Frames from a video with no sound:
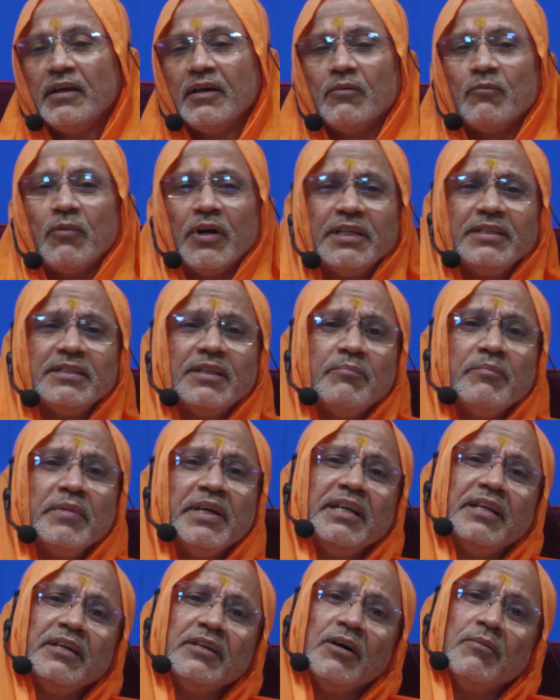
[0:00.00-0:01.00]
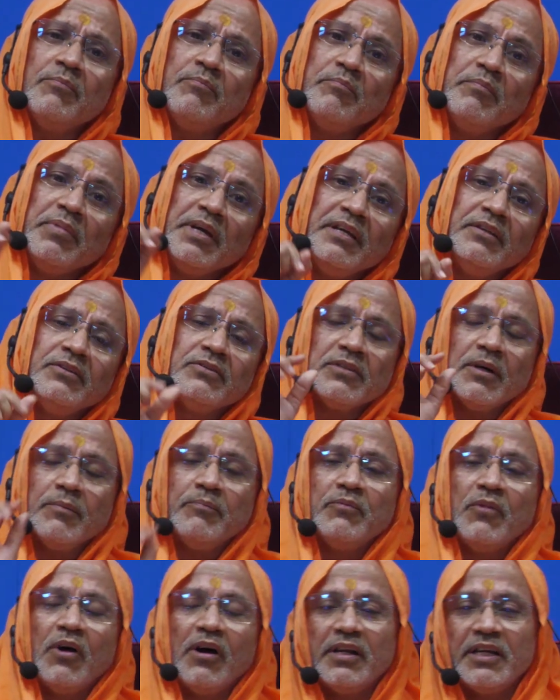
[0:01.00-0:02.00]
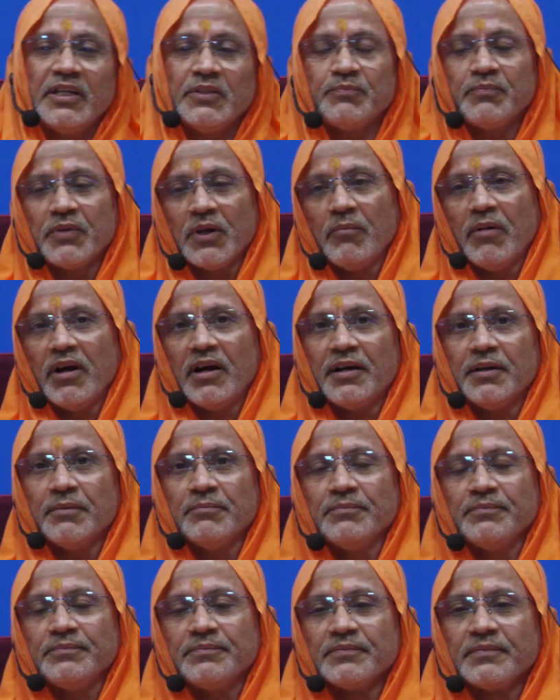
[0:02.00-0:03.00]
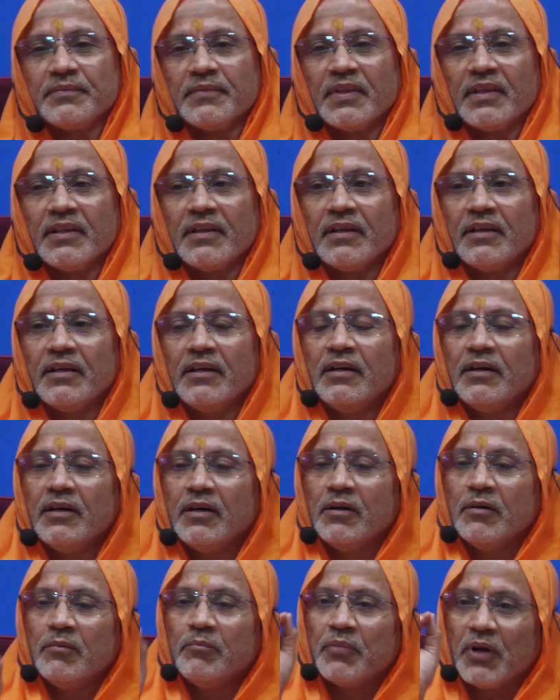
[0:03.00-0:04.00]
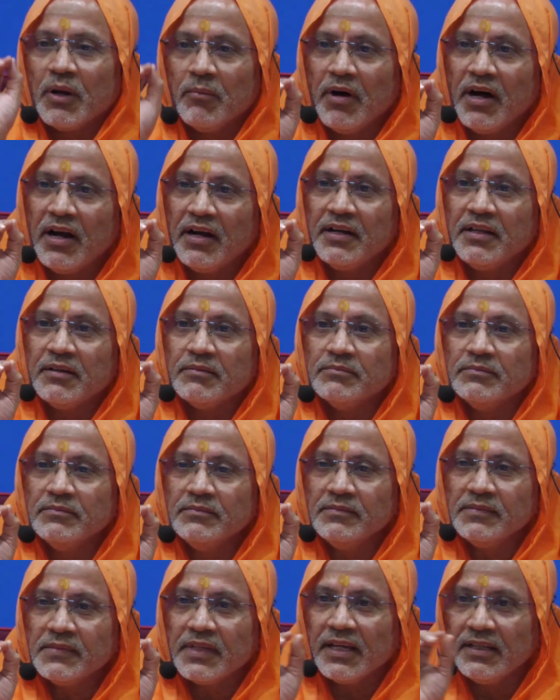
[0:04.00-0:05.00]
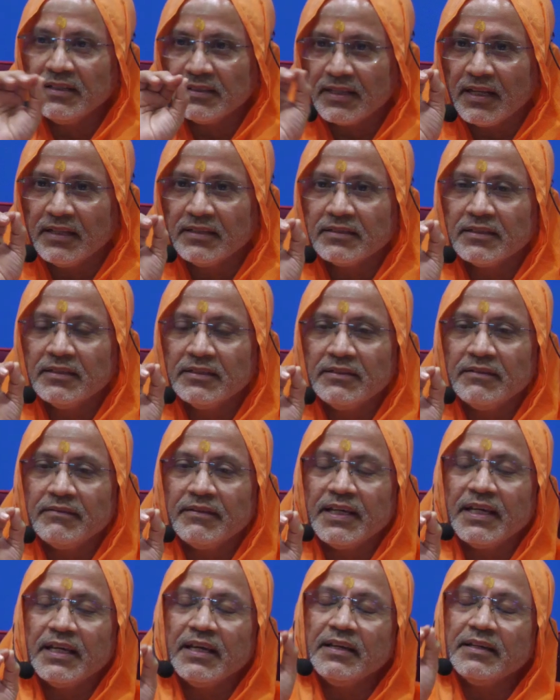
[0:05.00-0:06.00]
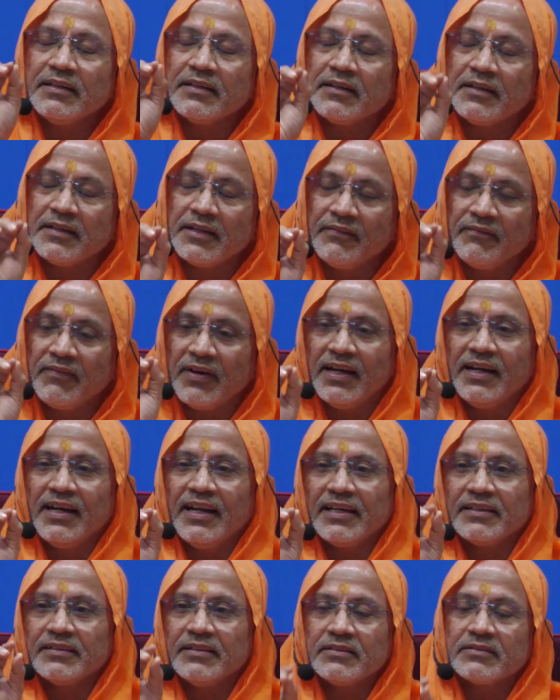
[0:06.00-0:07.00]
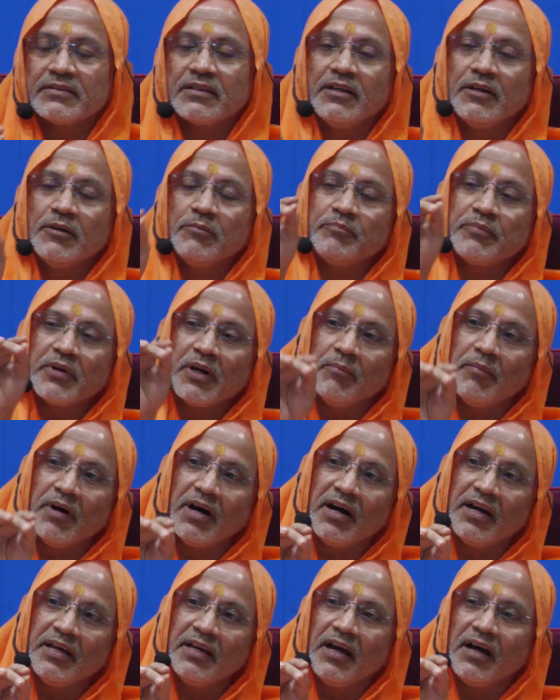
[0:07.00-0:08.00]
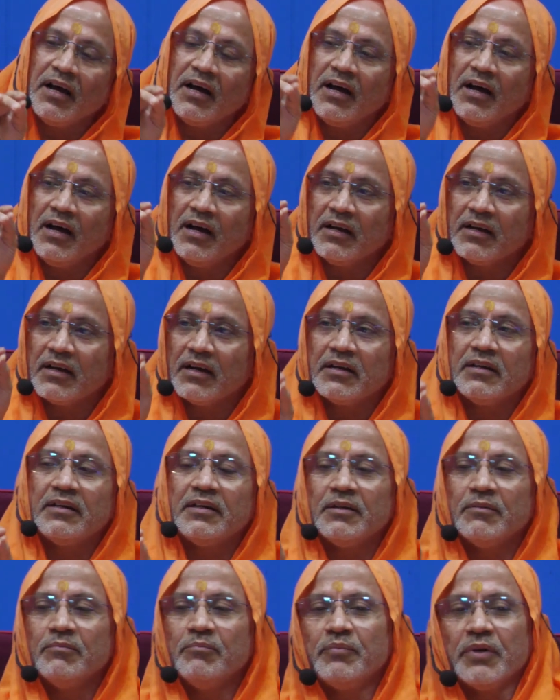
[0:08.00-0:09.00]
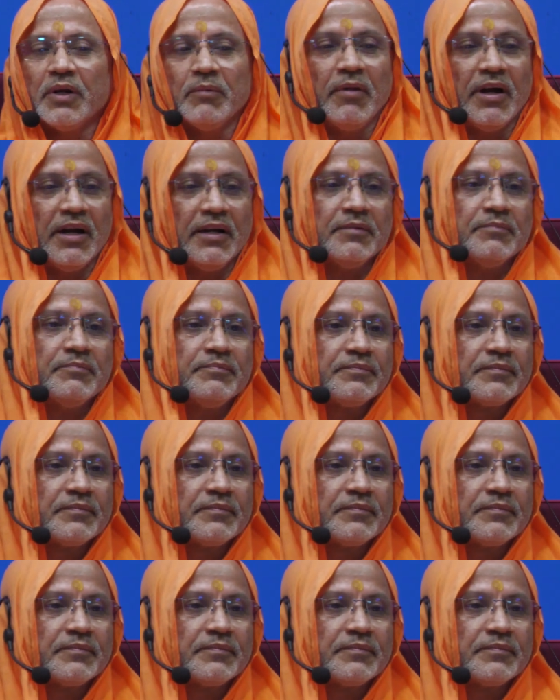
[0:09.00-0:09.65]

What is the meaning of means of knowledge, pramanam? Pramanam, in Sanskrit we define like this. Pramayaha karanam pramanam.